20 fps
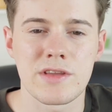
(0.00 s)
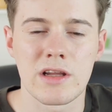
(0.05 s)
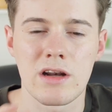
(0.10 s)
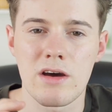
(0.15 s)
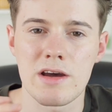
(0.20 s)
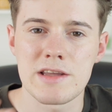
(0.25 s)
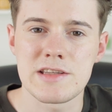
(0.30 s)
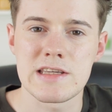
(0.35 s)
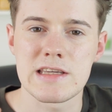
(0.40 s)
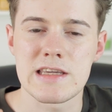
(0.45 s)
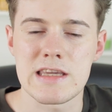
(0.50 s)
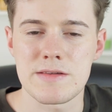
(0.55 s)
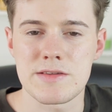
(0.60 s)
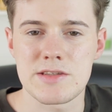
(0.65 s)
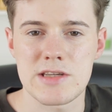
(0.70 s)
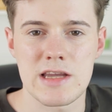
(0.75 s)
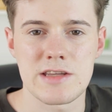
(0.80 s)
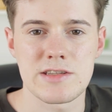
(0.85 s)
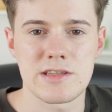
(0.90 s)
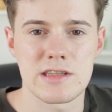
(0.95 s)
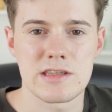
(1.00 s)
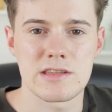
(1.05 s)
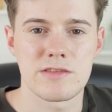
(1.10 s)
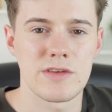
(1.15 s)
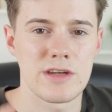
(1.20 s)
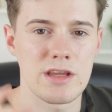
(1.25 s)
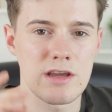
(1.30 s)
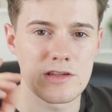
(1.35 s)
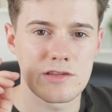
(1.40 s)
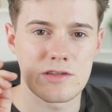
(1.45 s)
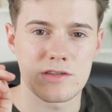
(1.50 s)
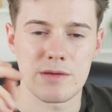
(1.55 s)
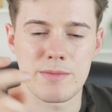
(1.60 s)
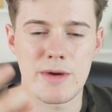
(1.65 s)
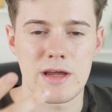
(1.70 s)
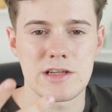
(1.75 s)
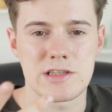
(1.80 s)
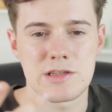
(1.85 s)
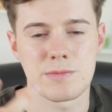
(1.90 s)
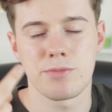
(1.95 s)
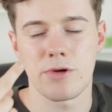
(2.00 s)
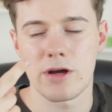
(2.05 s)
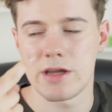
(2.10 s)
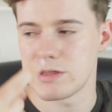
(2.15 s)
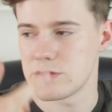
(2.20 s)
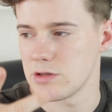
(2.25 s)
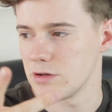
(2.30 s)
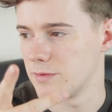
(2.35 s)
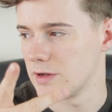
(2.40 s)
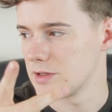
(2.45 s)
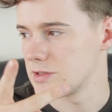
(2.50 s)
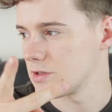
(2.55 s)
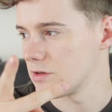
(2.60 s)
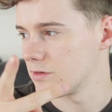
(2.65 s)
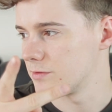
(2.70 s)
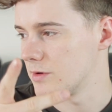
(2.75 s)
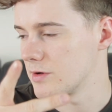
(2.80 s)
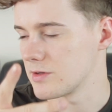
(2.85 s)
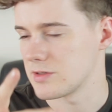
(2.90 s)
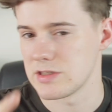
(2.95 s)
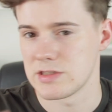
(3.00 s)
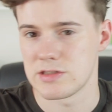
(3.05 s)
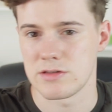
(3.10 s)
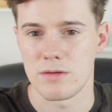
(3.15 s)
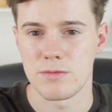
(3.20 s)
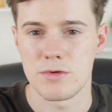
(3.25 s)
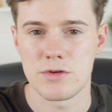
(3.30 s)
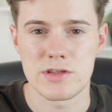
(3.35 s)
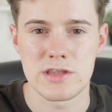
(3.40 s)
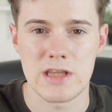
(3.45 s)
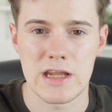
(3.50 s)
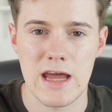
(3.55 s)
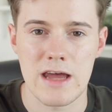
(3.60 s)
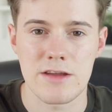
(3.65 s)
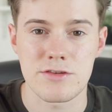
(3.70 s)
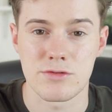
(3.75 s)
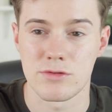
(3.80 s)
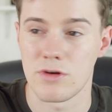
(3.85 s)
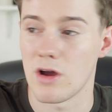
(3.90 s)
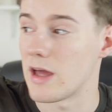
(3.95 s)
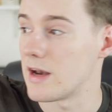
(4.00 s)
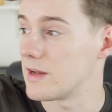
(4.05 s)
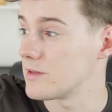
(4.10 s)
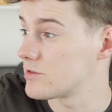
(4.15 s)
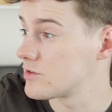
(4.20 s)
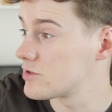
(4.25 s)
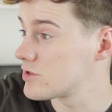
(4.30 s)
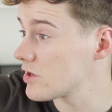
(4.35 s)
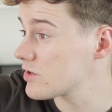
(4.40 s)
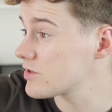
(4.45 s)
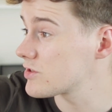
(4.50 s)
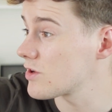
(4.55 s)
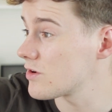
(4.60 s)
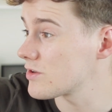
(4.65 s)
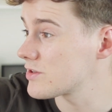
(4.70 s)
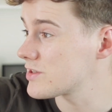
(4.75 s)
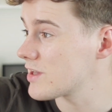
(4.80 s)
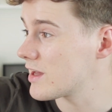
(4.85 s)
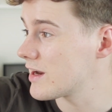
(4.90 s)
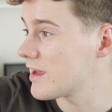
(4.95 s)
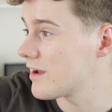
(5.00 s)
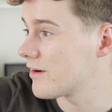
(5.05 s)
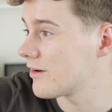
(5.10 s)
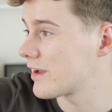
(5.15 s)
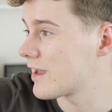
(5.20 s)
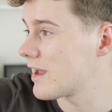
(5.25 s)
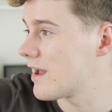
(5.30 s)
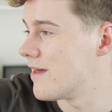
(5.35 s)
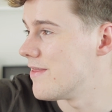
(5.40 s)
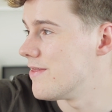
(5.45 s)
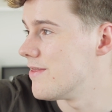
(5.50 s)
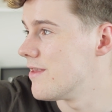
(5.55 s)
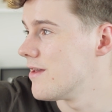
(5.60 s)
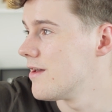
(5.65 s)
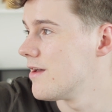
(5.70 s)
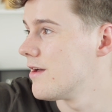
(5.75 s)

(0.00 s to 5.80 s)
if the lighting keeps changing in this video, it's because I managed to break two of my softboxes, so I'm using the natural light and it's just got sunnier again.